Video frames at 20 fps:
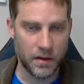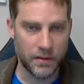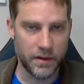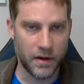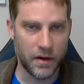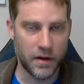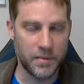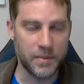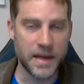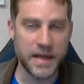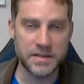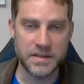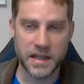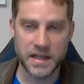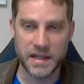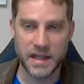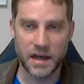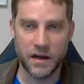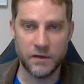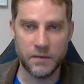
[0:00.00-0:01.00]
the on-page
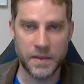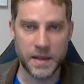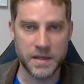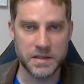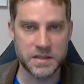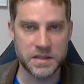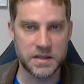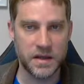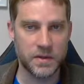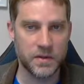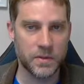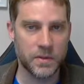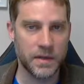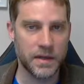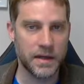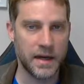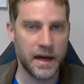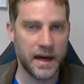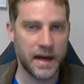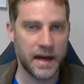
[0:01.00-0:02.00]
and the off-page, and the other
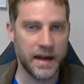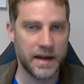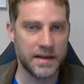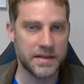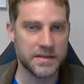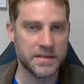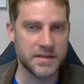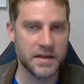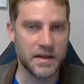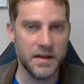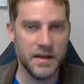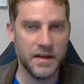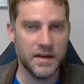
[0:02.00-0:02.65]
one has